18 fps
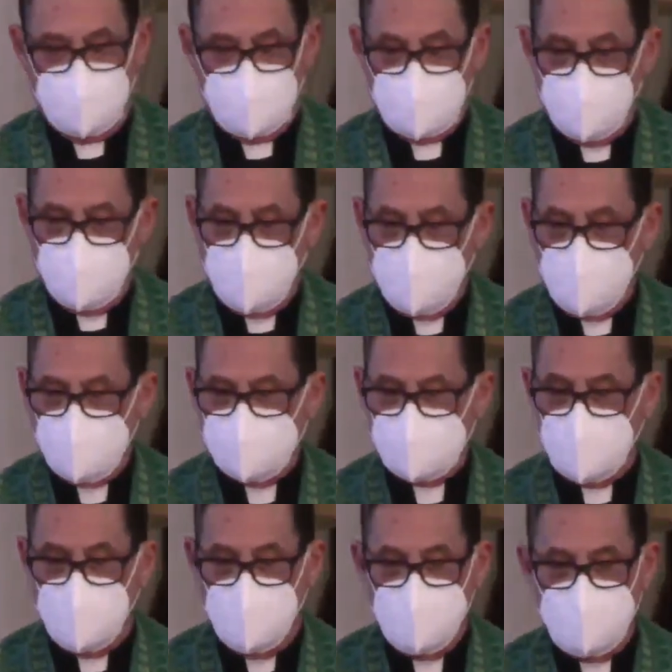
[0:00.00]
going to have
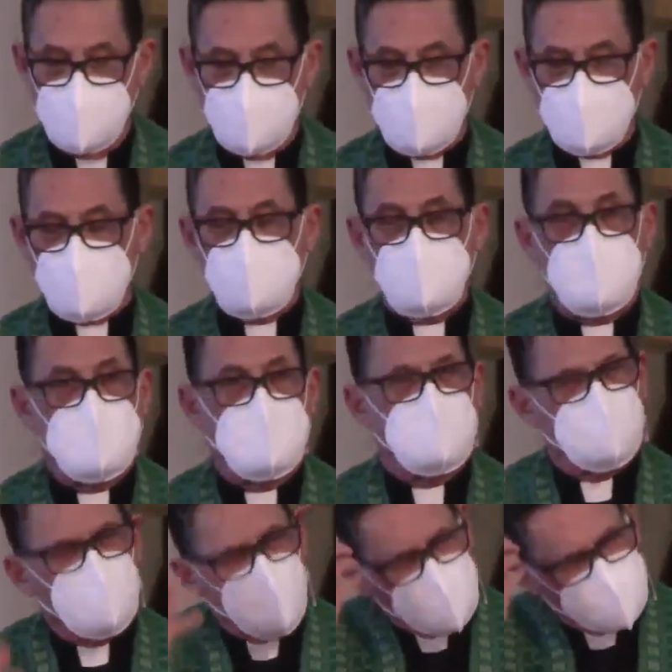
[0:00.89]
to
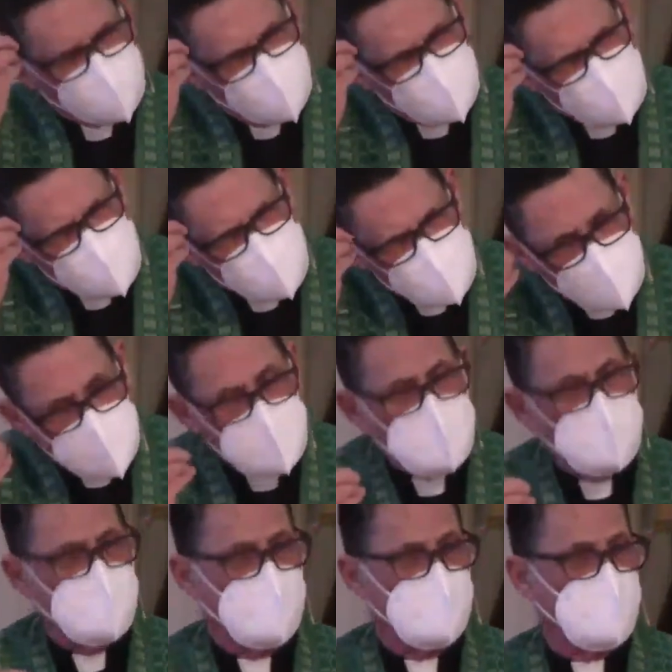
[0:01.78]
understand what they're
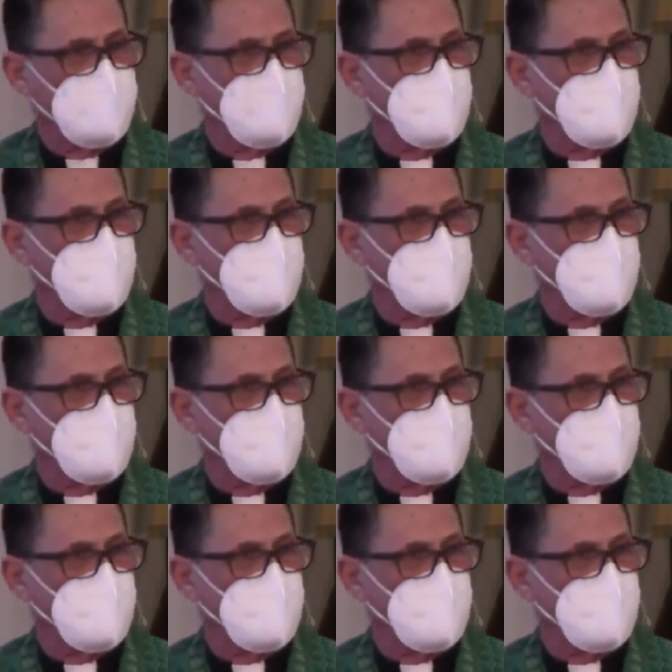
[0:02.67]
saying.